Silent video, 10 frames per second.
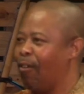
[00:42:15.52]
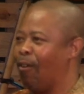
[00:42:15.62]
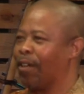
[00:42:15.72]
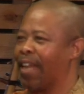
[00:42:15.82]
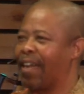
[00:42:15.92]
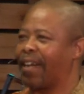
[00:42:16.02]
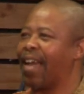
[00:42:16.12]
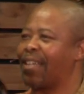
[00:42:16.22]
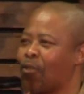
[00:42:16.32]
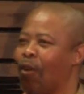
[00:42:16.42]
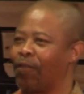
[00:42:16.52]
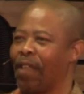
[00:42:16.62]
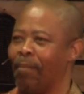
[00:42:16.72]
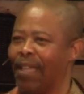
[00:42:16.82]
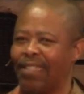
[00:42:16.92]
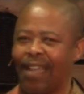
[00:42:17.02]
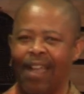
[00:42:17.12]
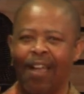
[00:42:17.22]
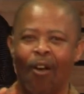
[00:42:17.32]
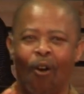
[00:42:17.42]
or the crux of the matter.
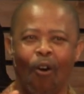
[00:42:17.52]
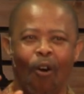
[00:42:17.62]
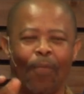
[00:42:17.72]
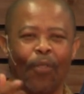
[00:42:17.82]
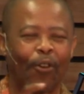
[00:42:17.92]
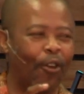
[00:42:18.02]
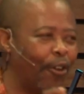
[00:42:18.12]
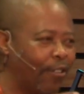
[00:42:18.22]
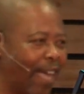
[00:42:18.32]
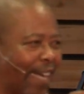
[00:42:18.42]
Or, no, not the